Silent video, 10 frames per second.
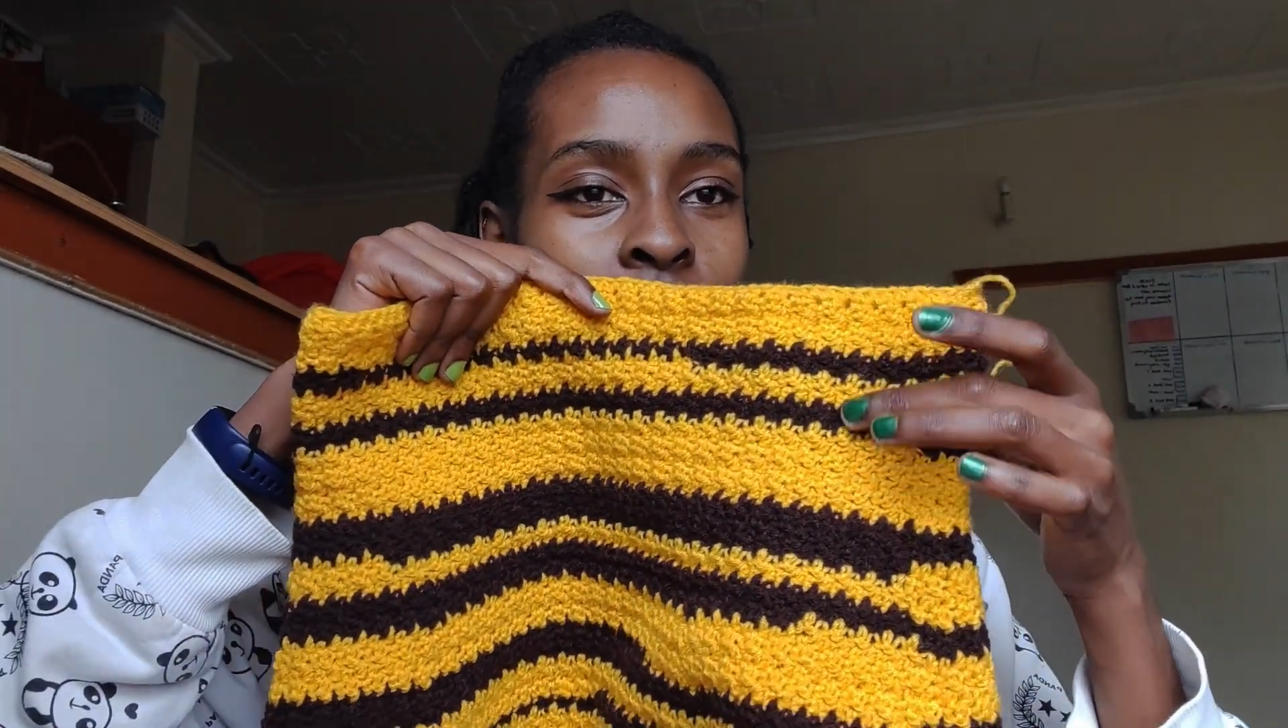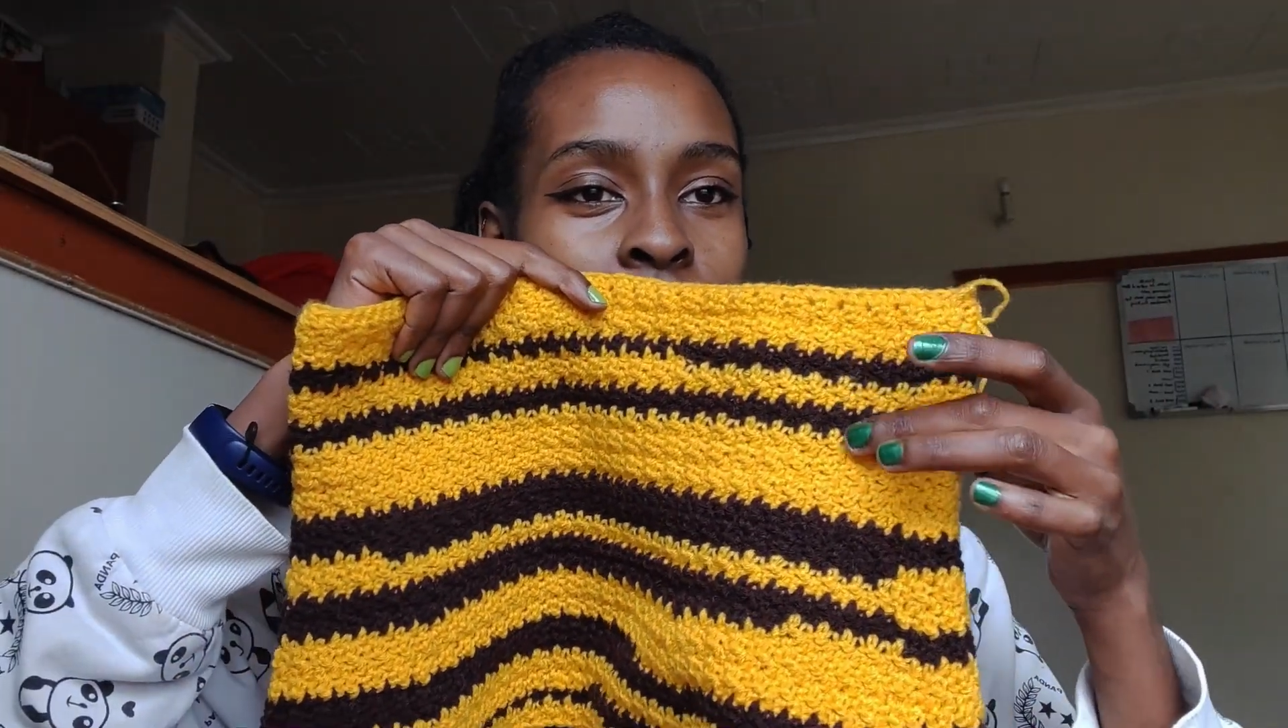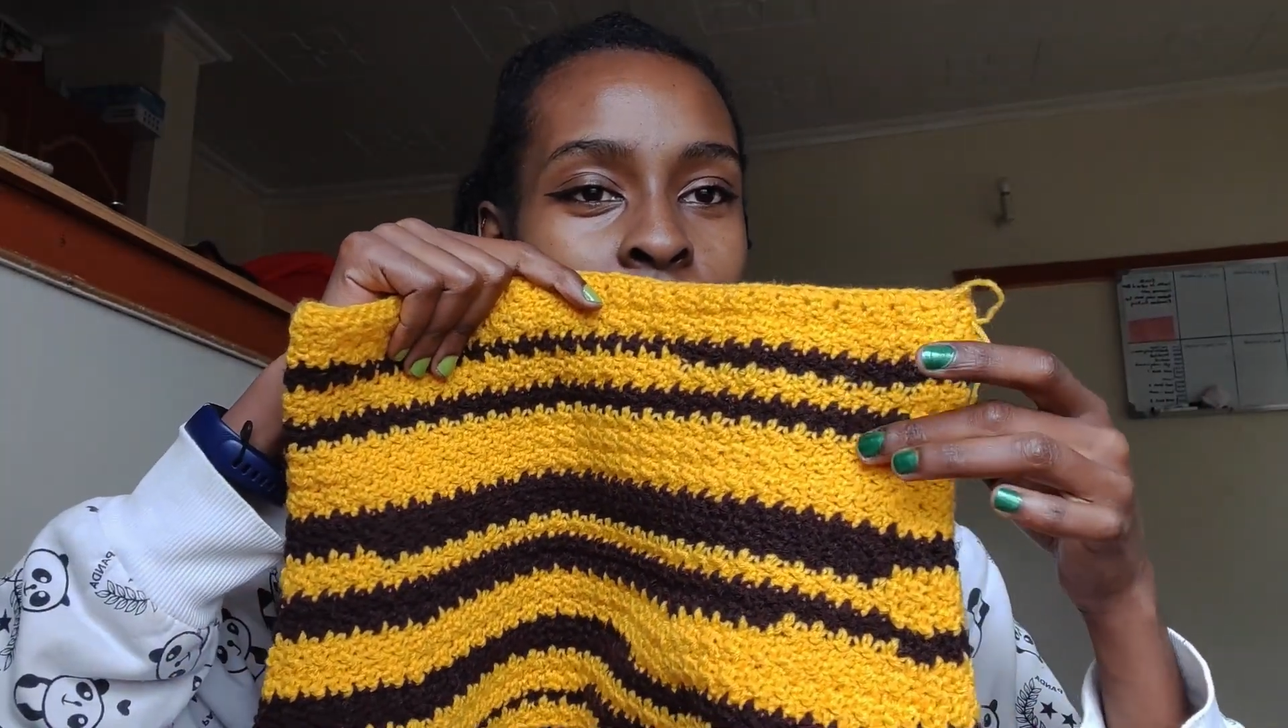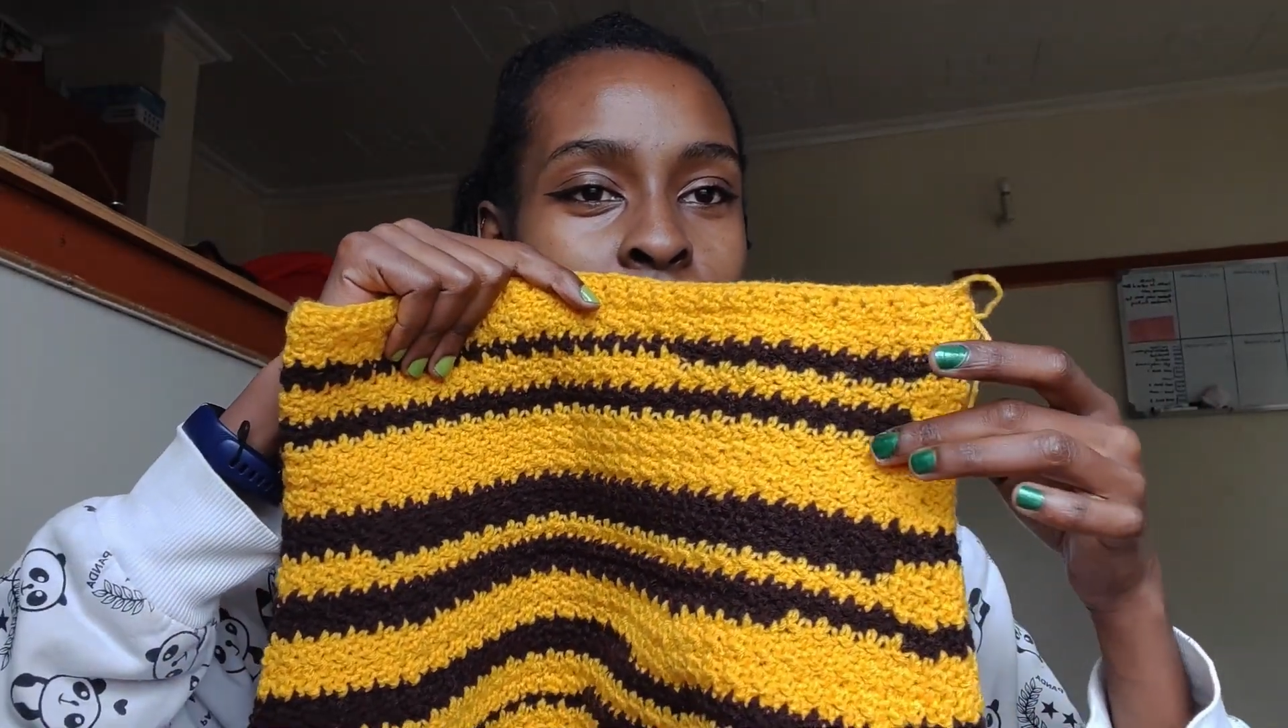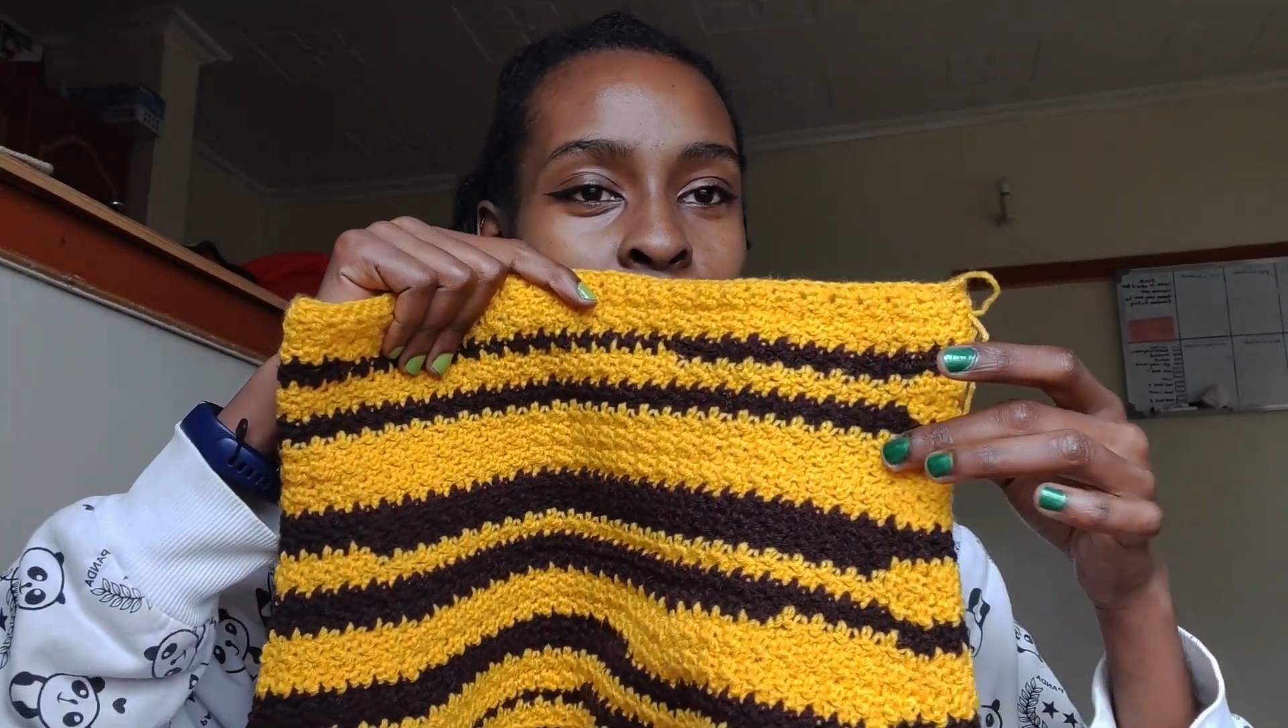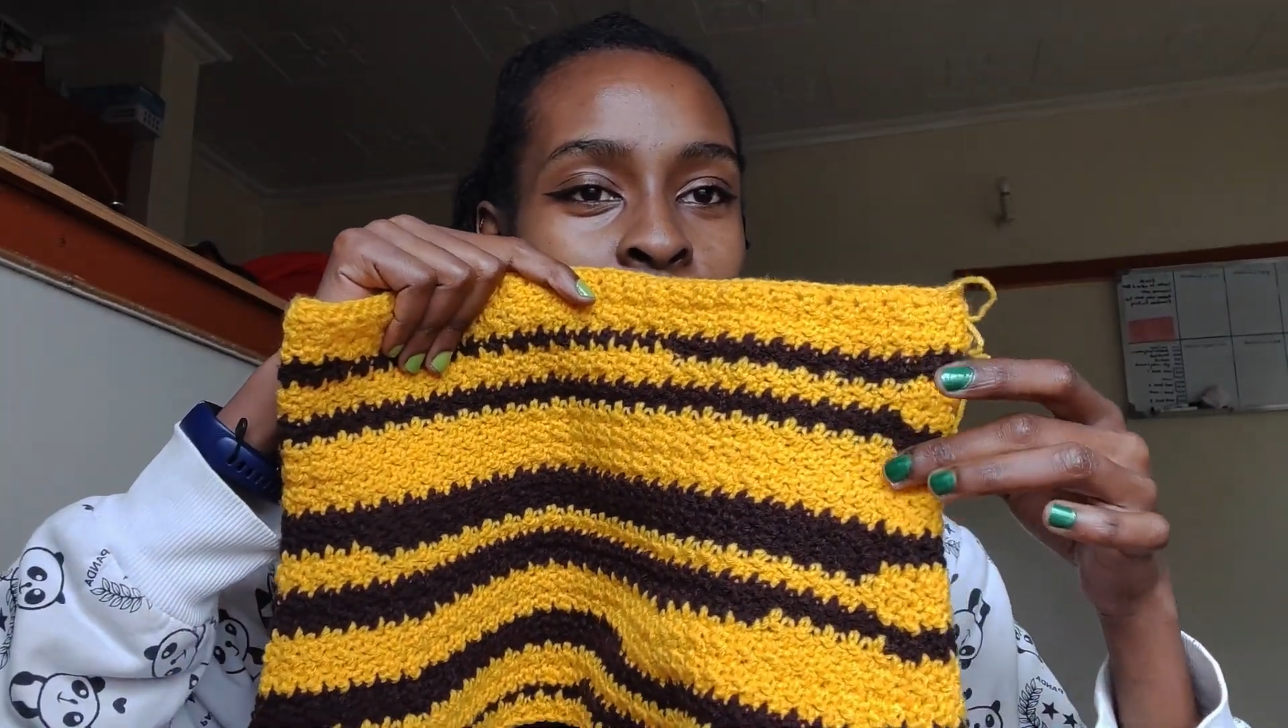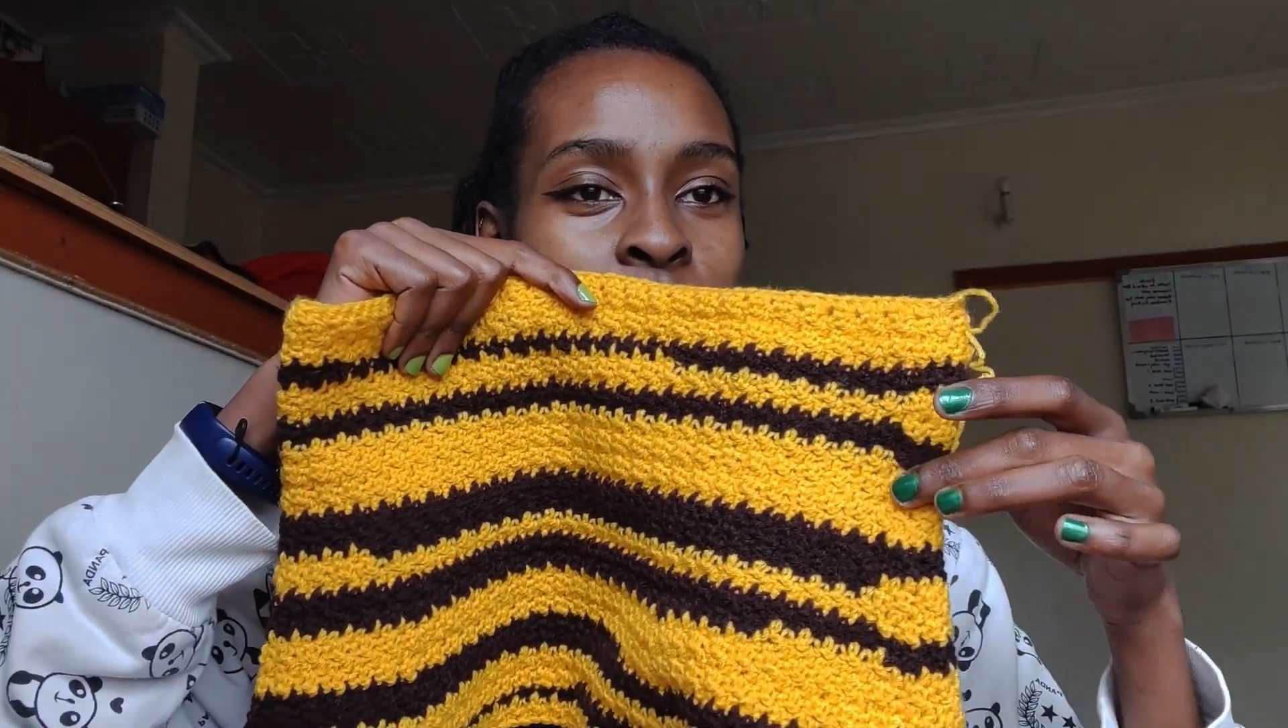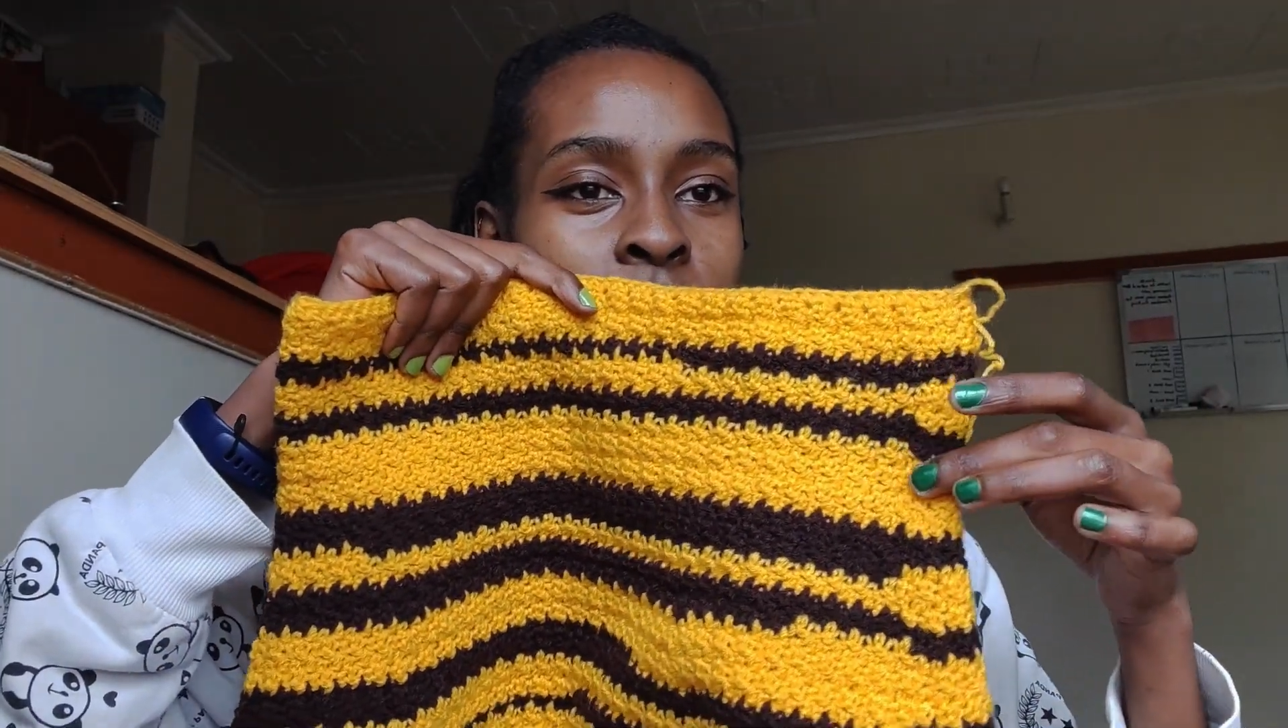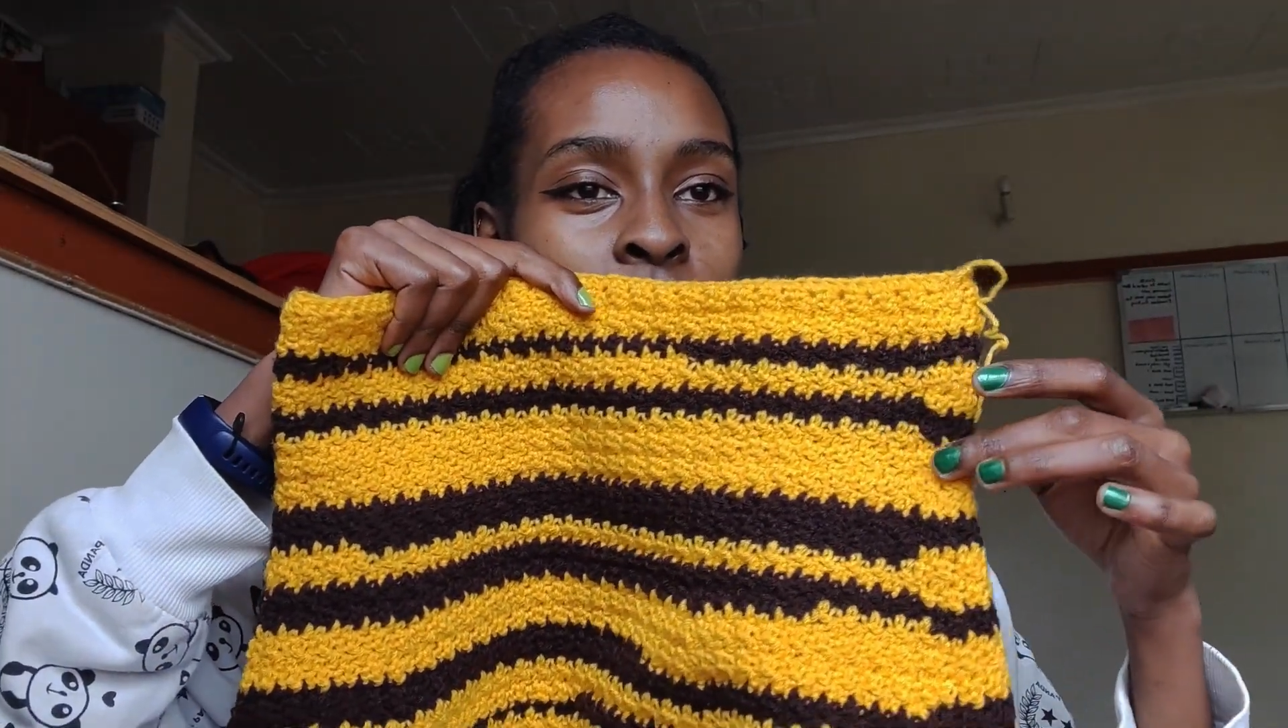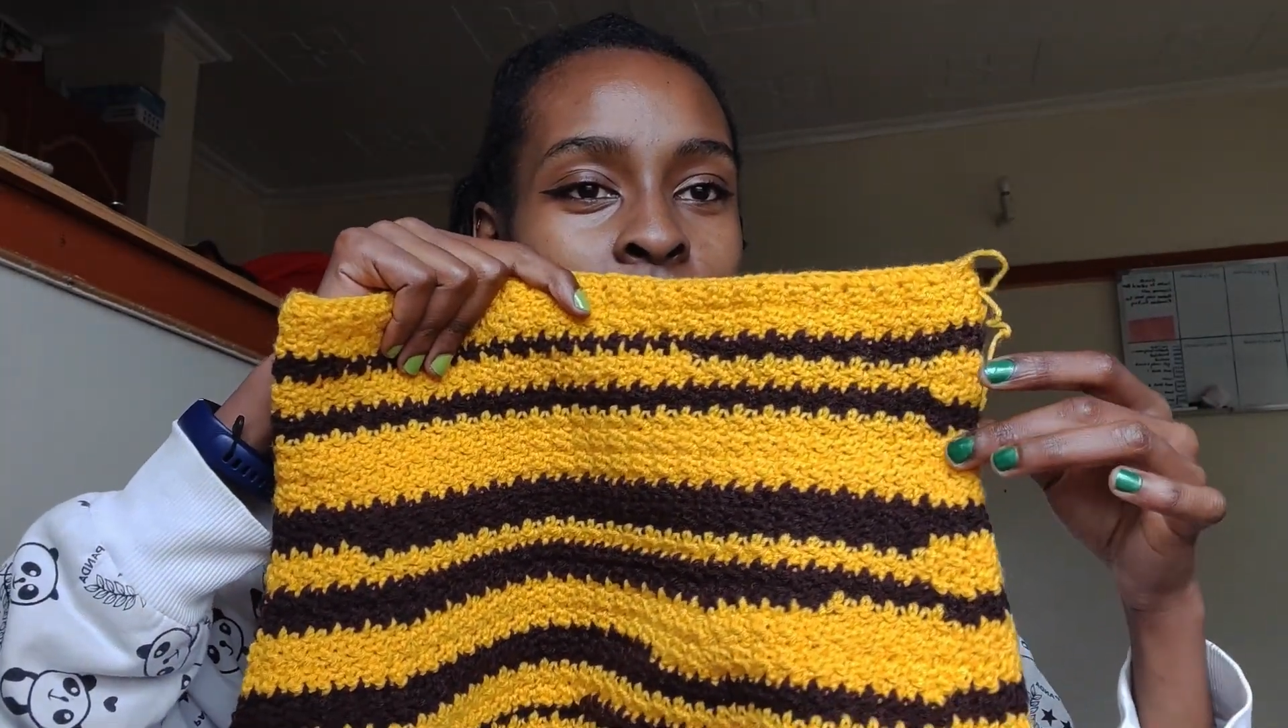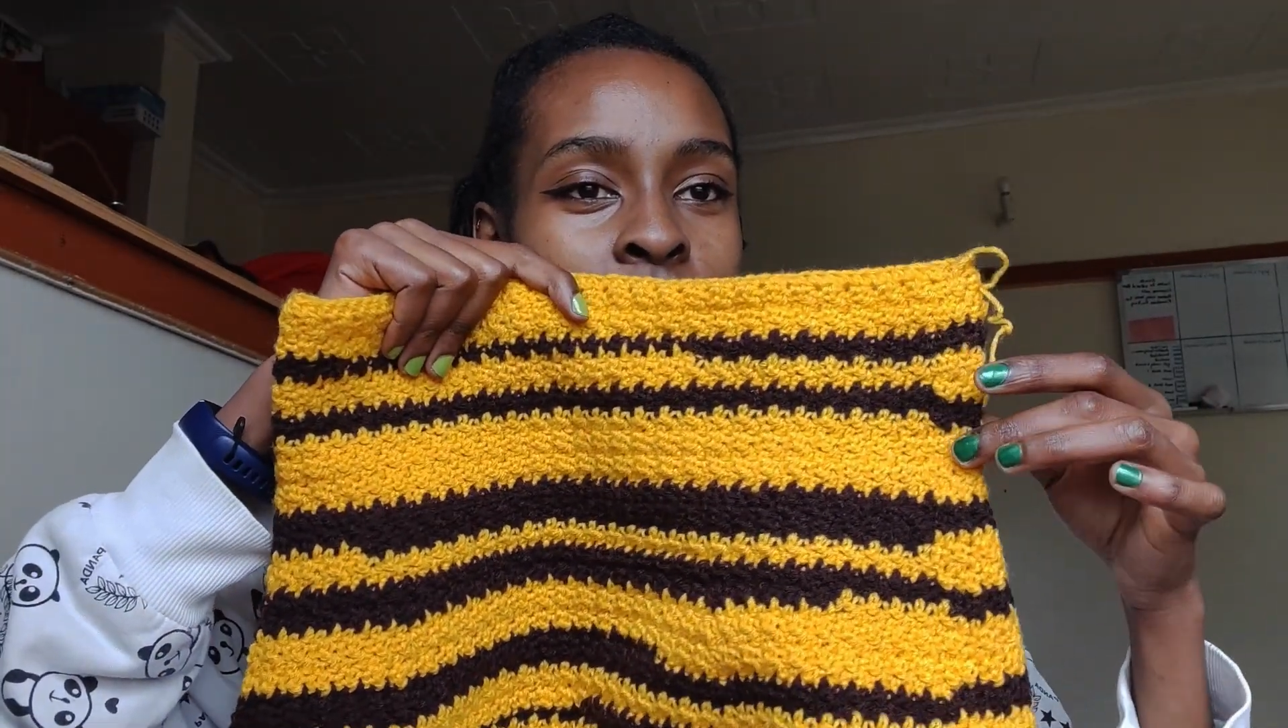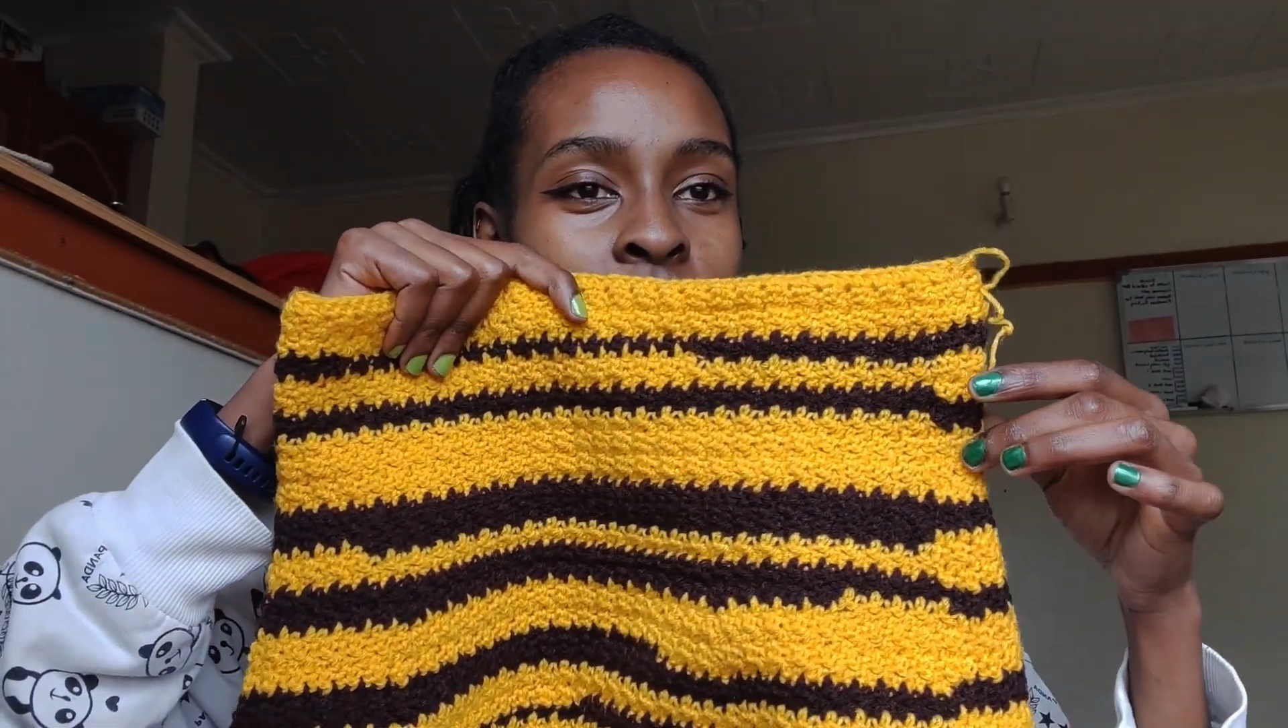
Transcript: um,